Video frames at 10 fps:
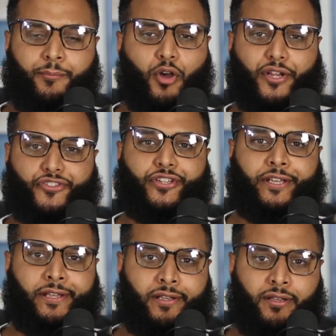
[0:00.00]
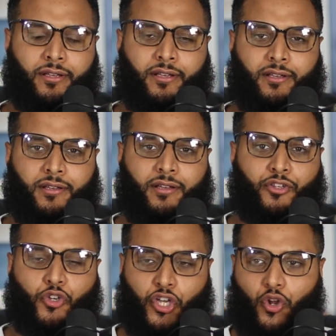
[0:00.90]
policy.
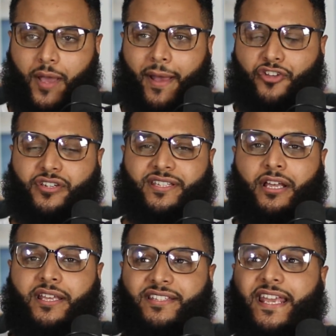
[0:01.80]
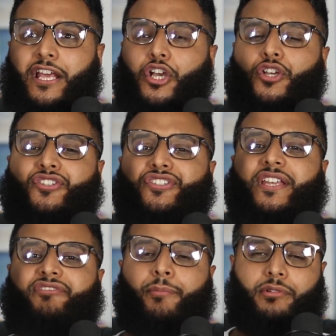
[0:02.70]
You cannot imagine, it's
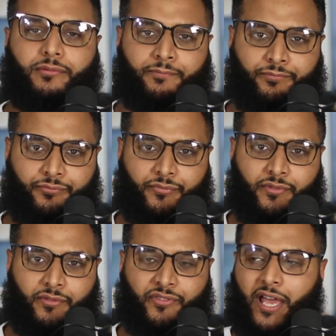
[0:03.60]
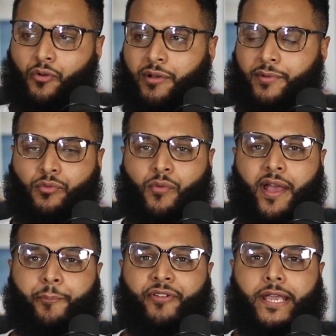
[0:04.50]
inconceivable that women will
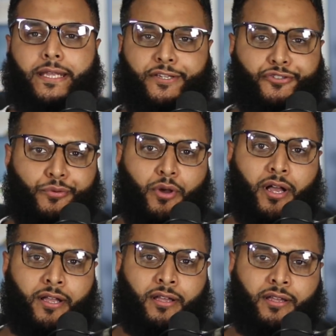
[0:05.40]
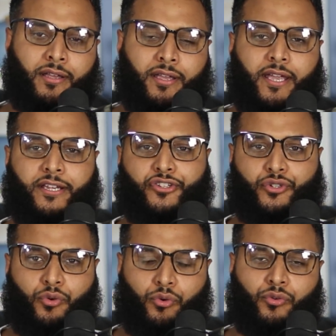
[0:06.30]
wear bikinis to work in a
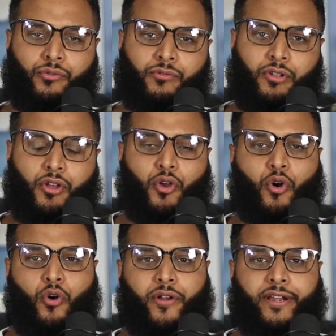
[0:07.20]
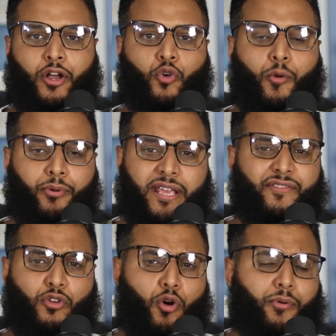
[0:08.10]
school or in a corporate
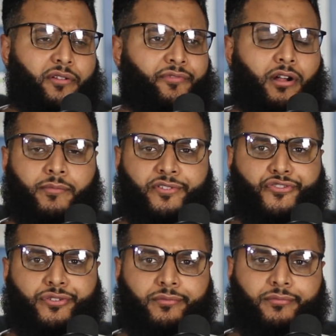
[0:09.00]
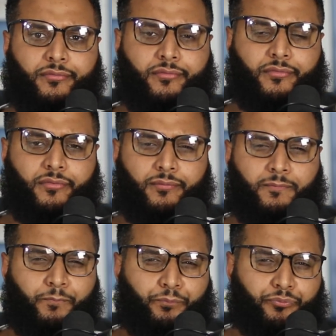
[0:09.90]
environments.
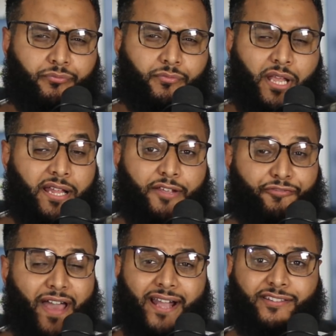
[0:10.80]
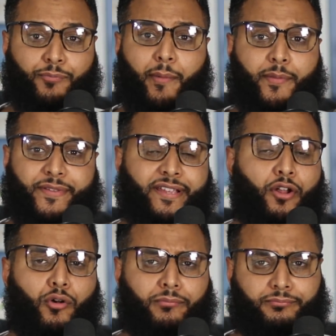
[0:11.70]
And in fact, they'll probably be
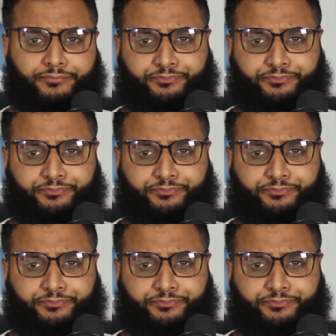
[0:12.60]
sent home.